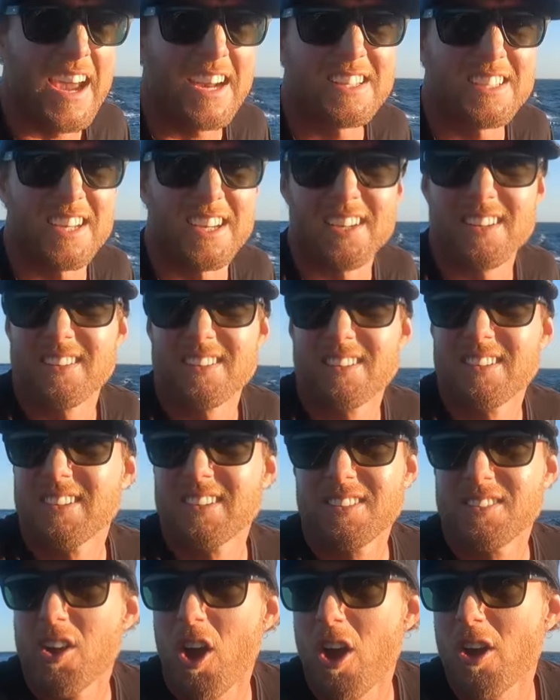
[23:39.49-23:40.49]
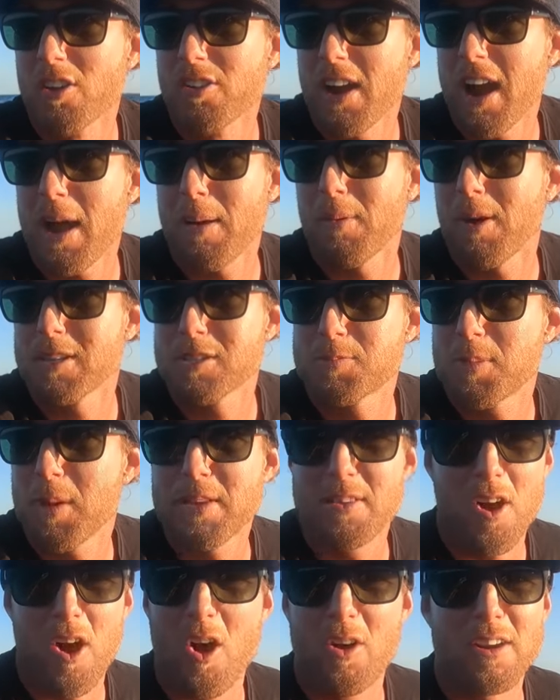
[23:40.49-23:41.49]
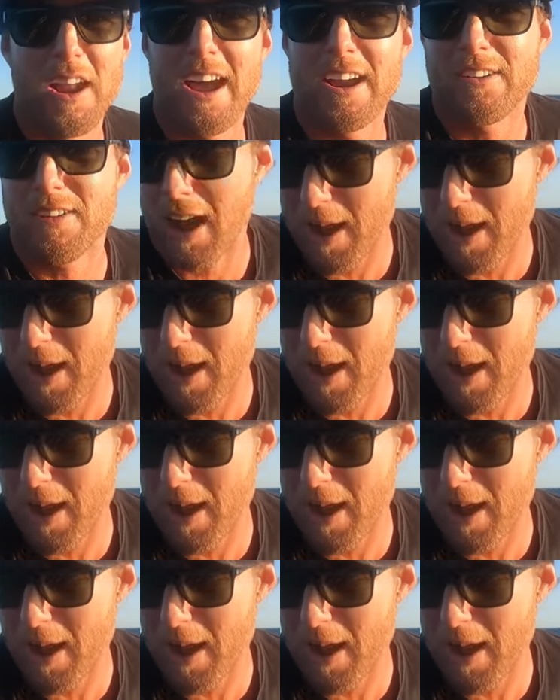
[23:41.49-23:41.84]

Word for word: hectic. No crab. I spent the whole day